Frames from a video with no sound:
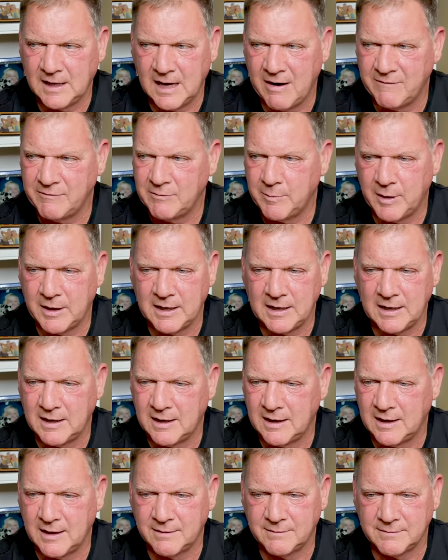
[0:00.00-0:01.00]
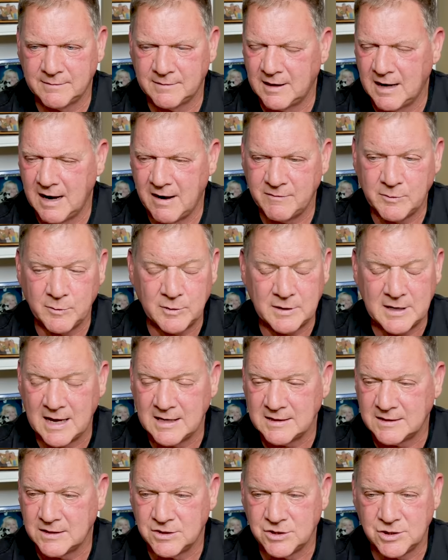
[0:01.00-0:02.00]
everybody, everyone
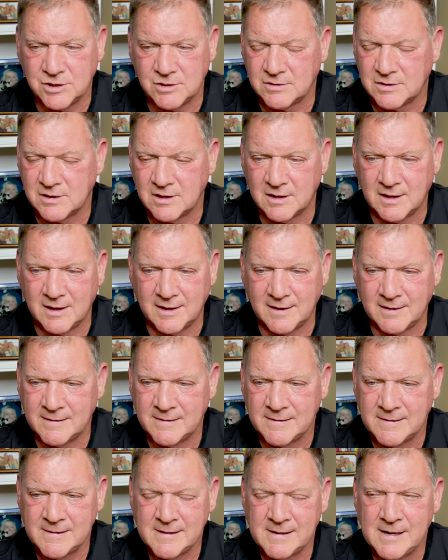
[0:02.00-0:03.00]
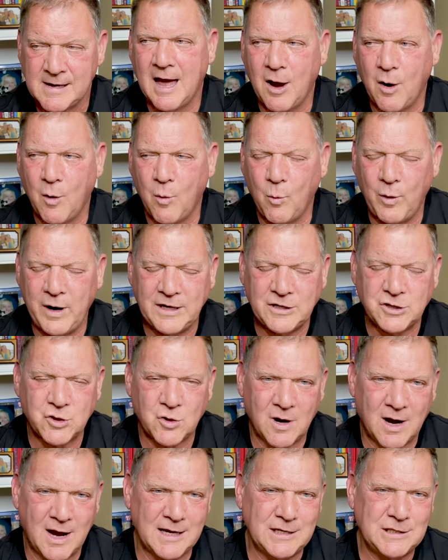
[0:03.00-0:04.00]
has issues. Uh, we
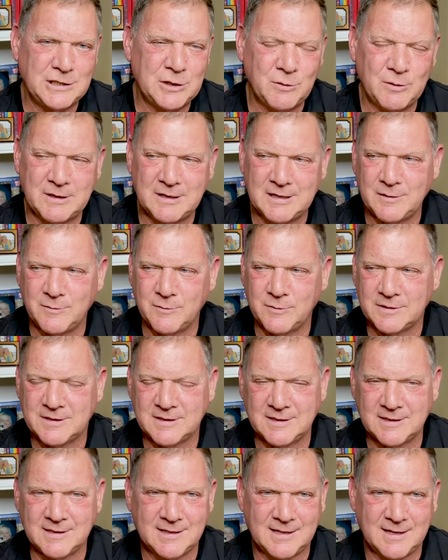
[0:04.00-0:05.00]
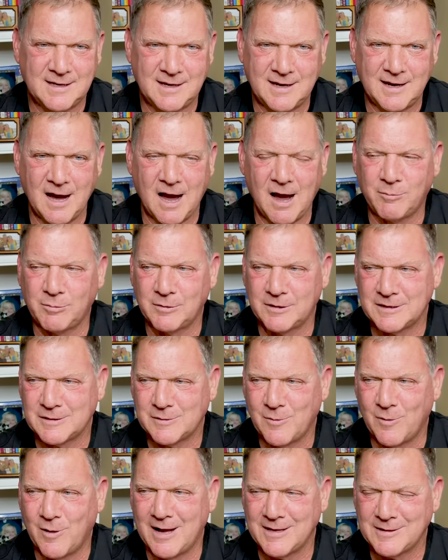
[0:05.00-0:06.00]
tried doing it with goblet
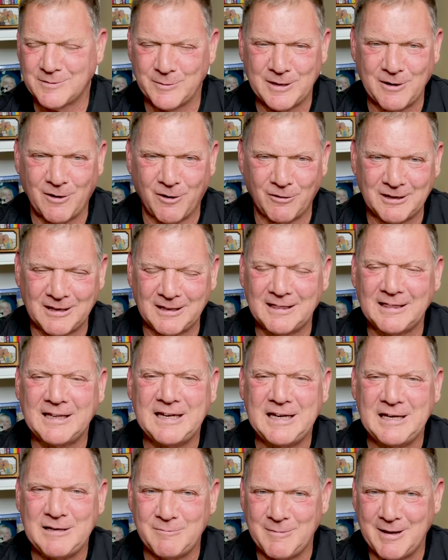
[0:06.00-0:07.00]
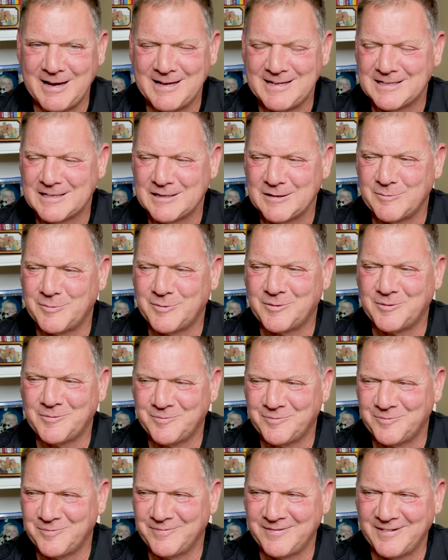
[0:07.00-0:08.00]
squats. We called it lean made simple,
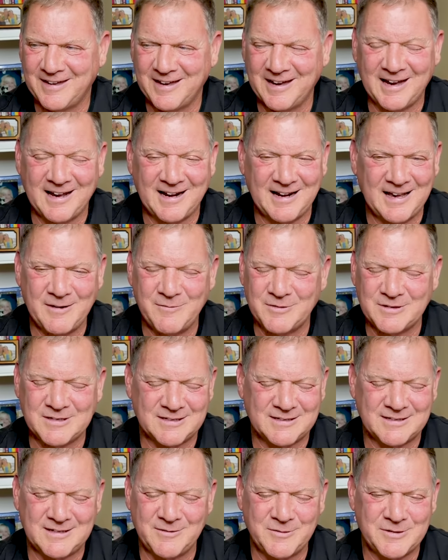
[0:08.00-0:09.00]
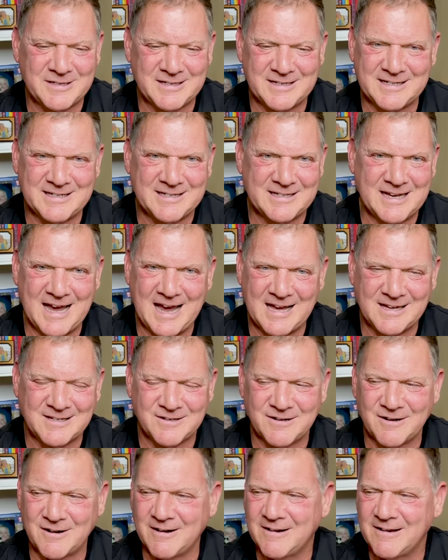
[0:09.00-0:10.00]
and it was it was a
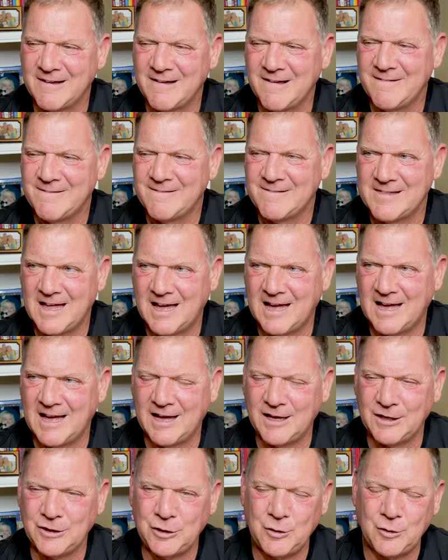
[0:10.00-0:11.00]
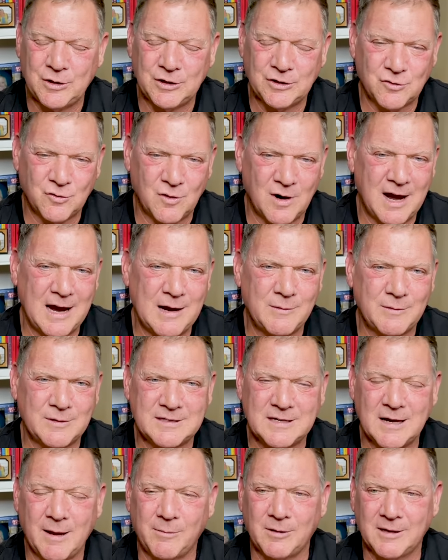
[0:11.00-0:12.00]
disaster. Uh, you could try it
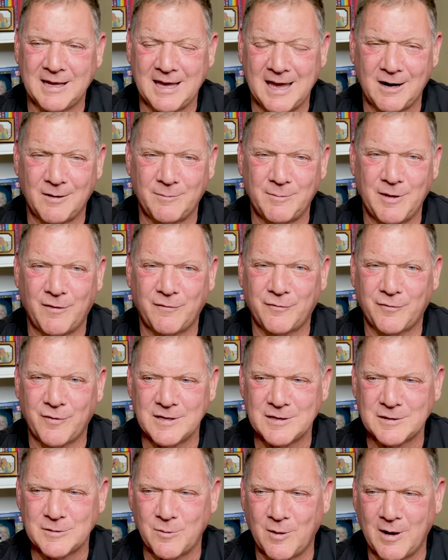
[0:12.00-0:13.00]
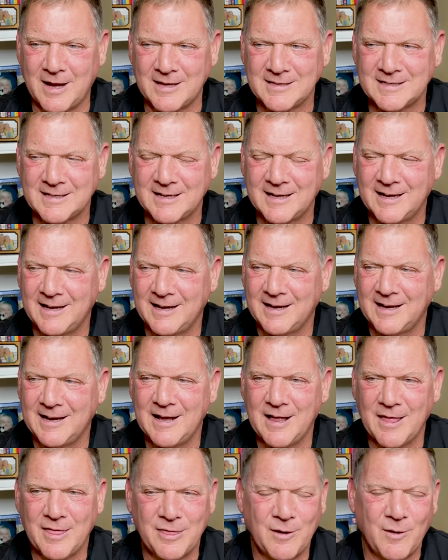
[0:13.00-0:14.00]
with double kettlebell front squats,
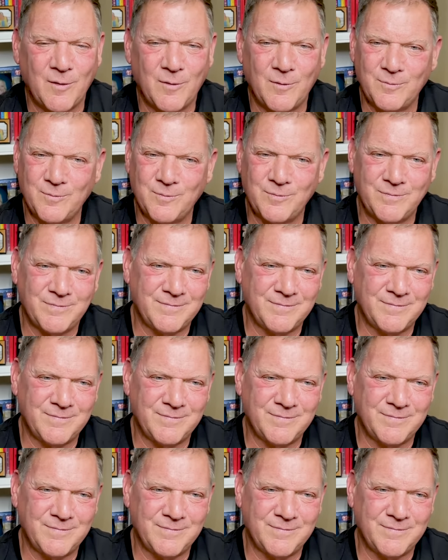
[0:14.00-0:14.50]
though.